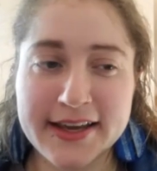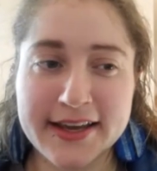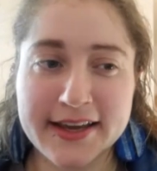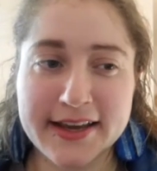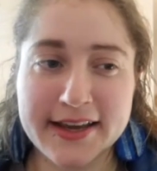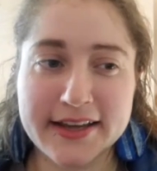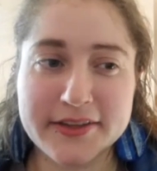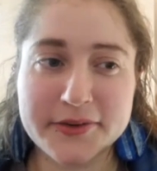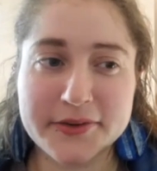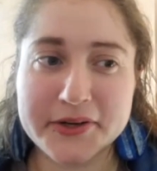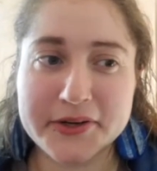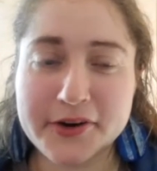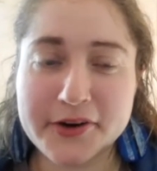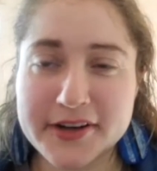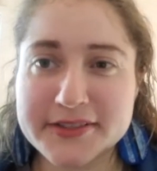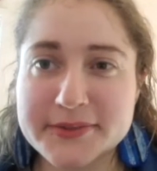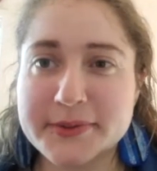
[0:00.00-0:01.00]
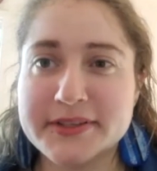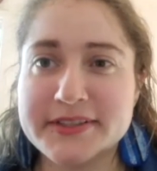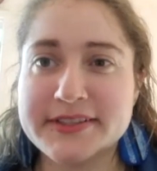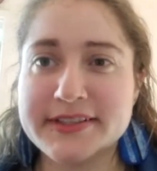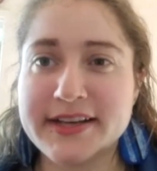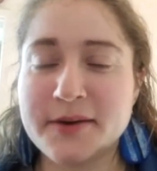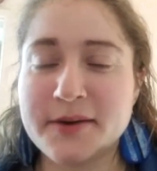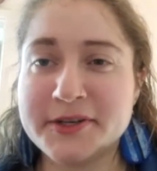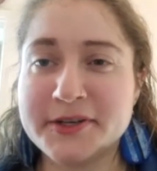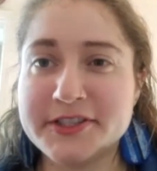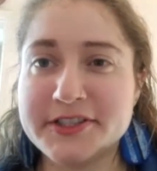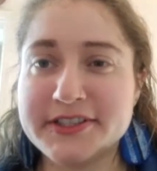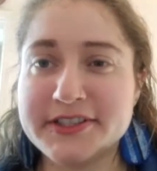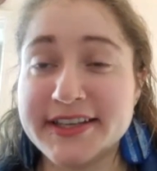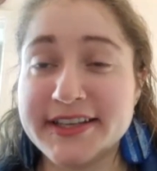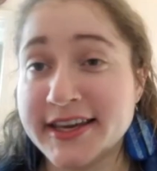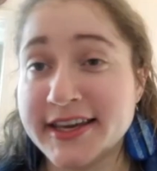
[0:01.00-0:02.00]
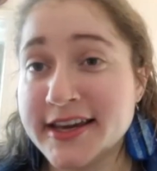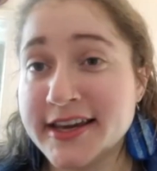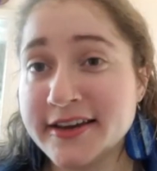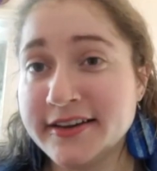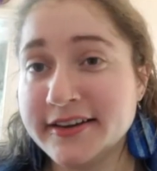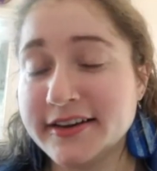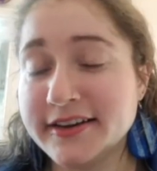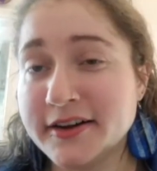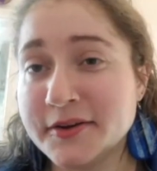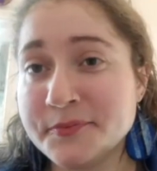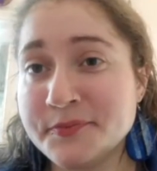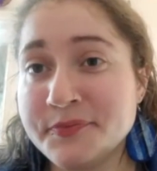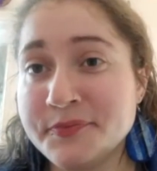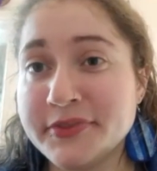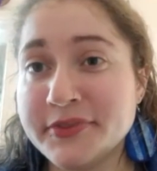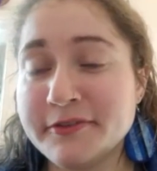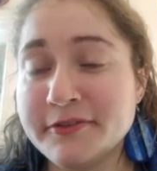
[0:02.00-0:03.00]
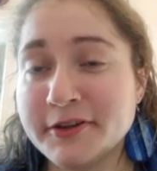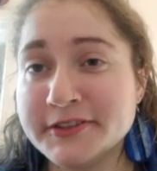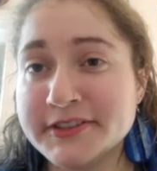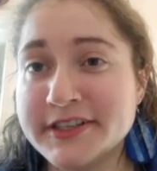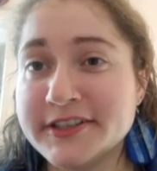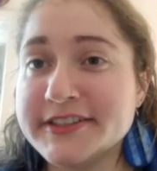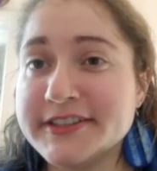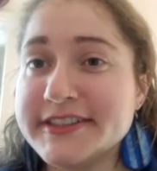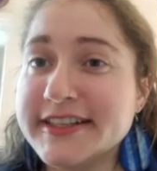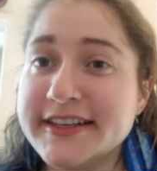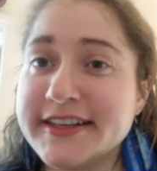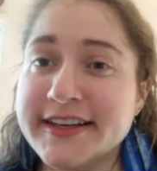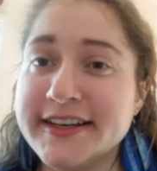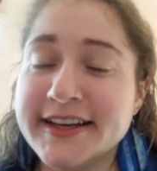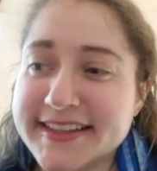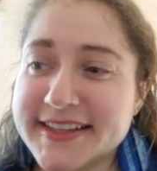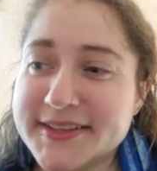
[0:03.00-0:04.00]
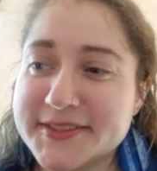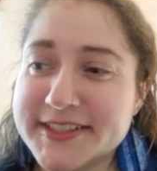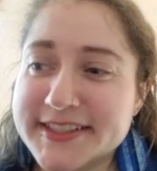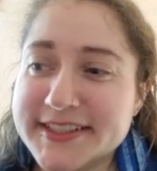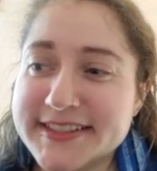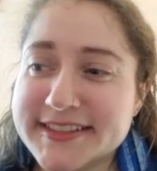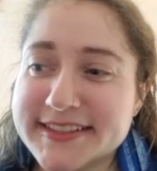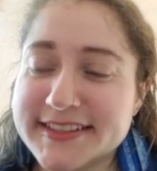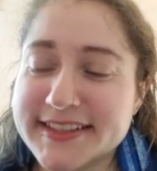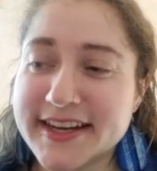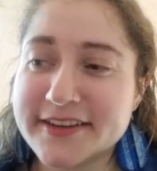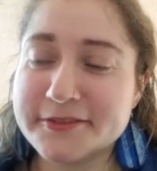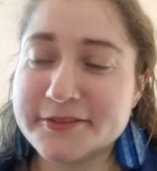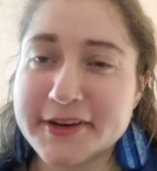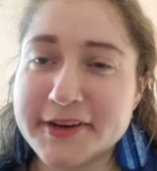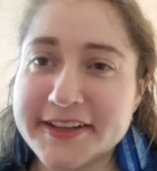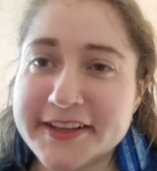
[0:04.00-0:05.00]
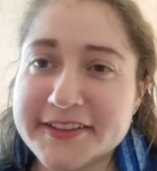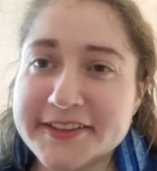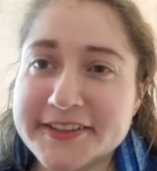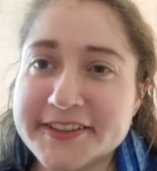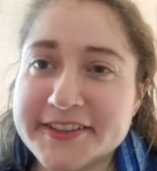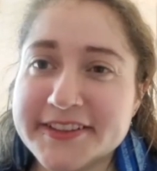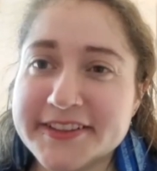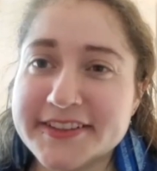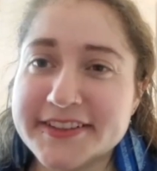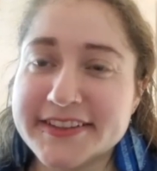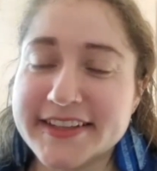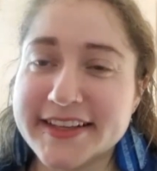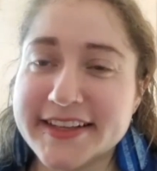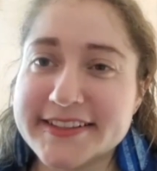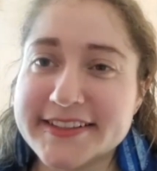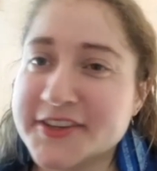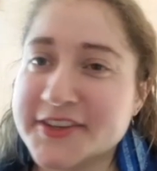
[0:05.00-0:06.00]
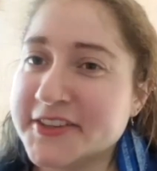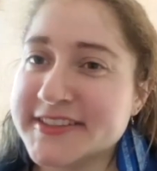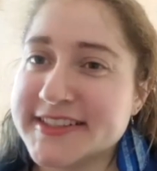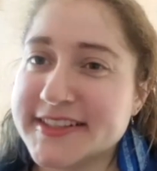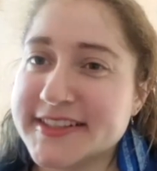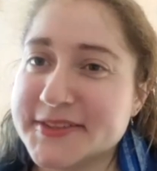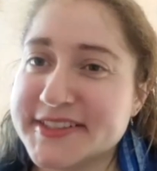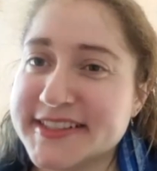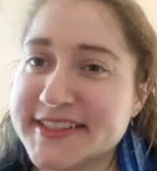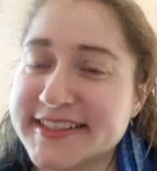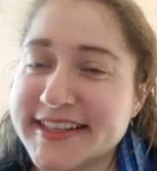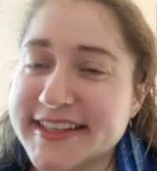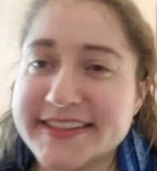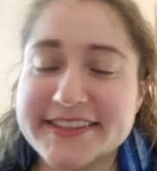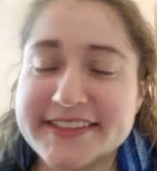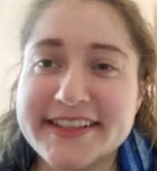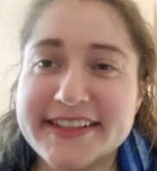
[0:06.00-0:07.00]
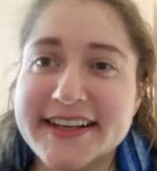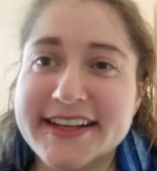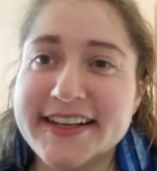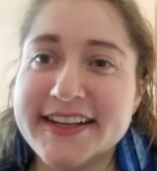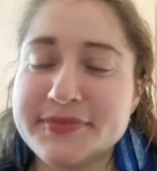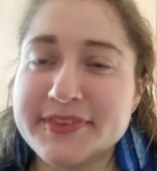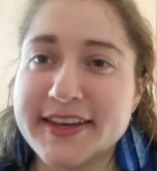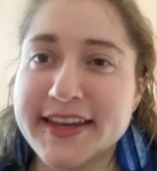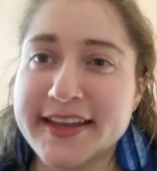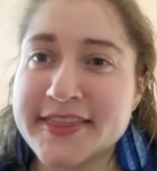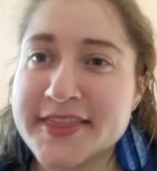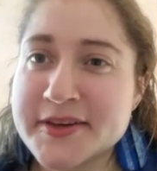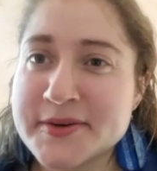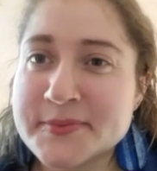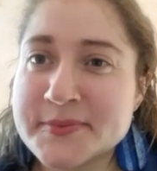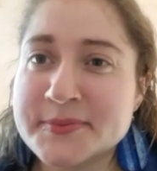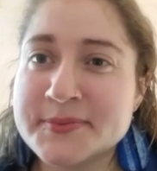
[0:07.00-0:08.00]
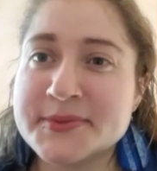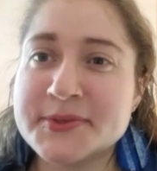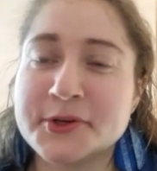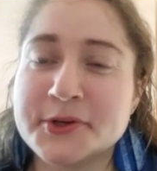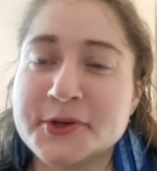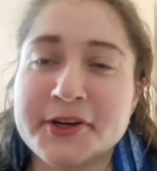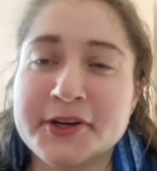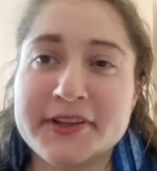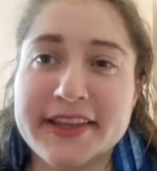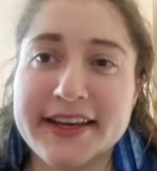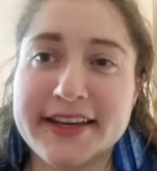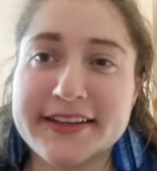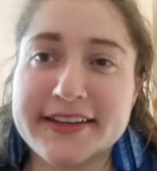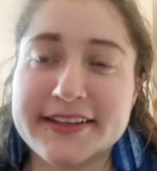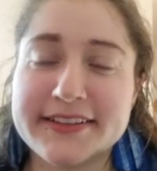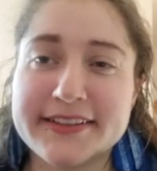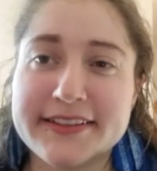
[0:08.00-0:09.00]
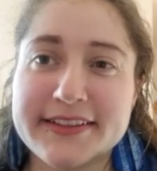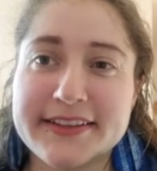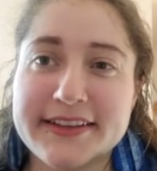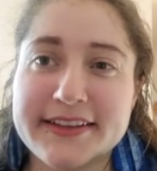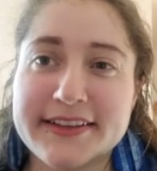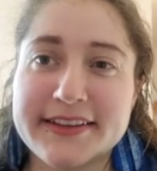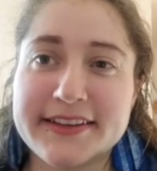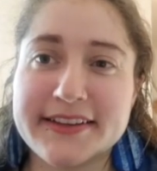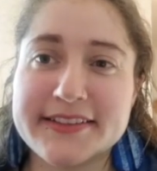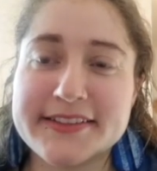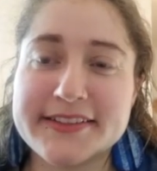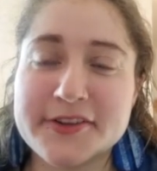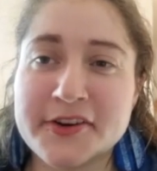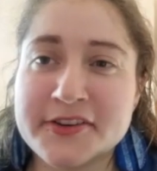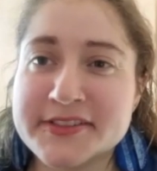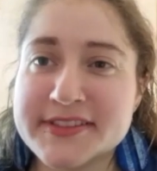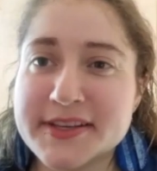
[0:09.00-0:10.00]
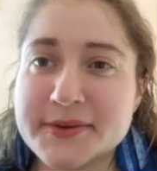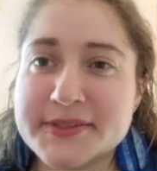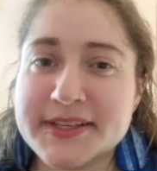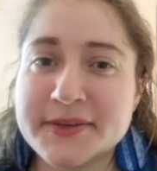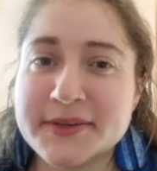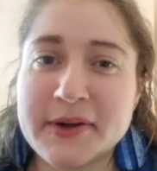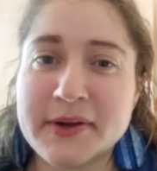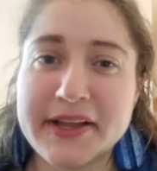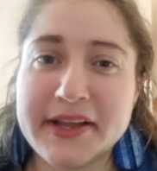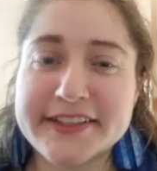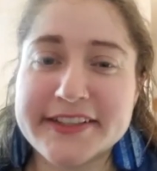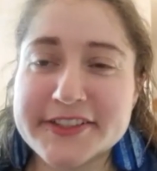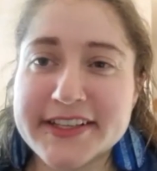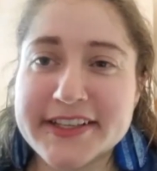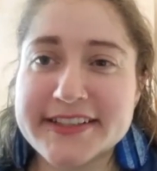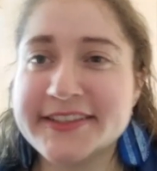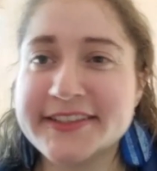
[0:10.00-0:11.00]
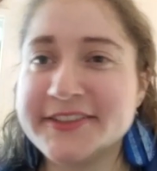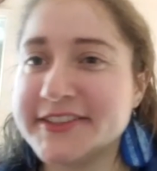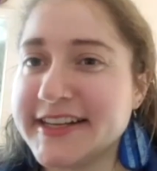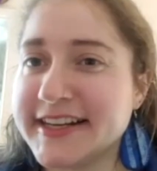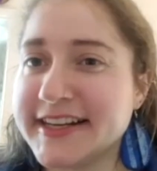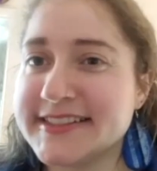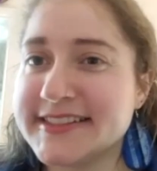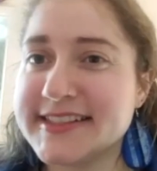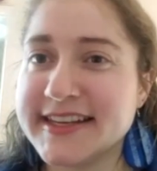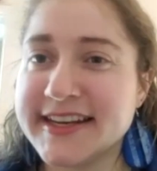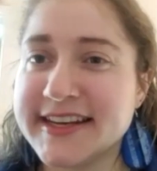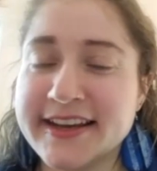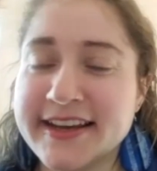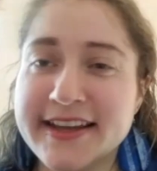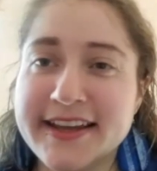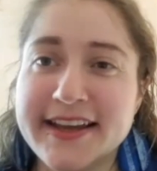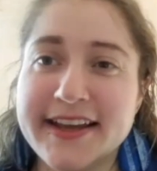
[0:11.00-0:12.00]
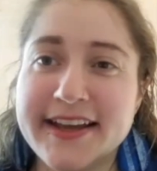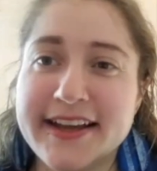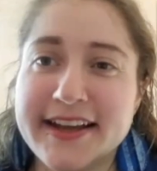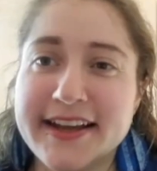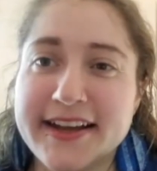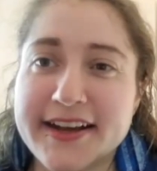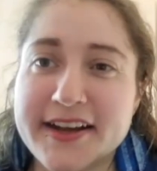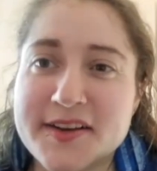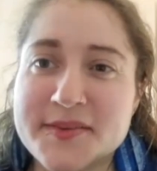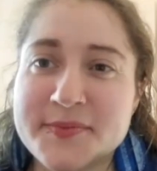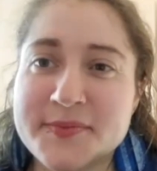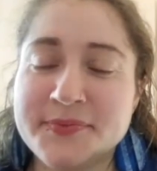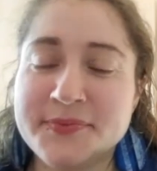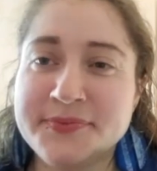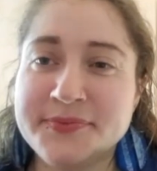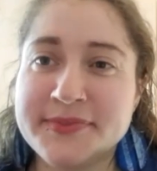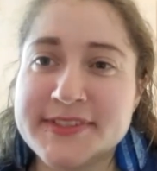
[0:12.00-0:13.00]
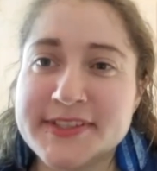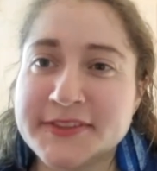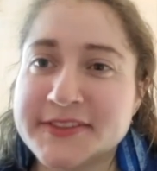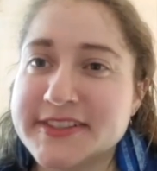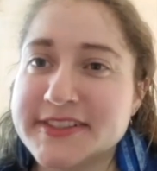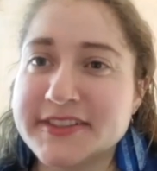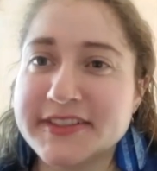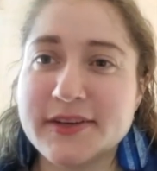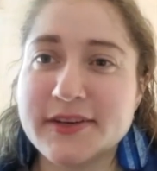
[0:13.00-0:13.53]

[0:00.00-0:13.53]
at the Red Cross was how much singing the volunteers did. They would just have regular like songs they would sing together, anthems, or like songs they would sing while exercising or dancing, songs to like